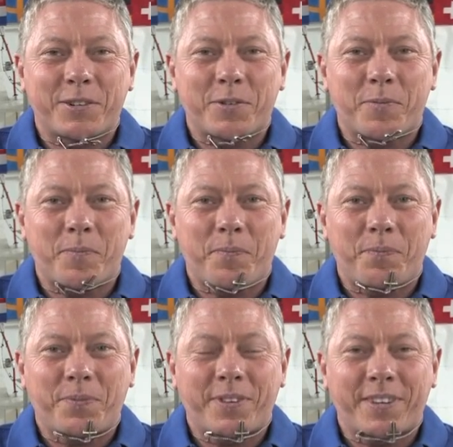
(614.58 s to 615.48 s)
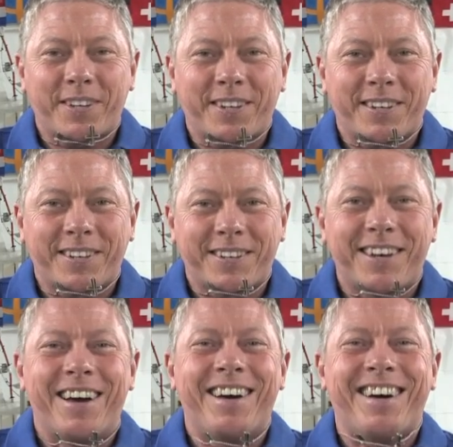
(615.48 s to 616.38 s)

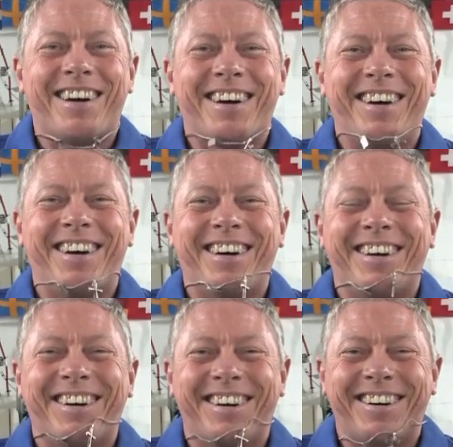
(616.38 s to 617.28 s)
No one is speaking in this clip.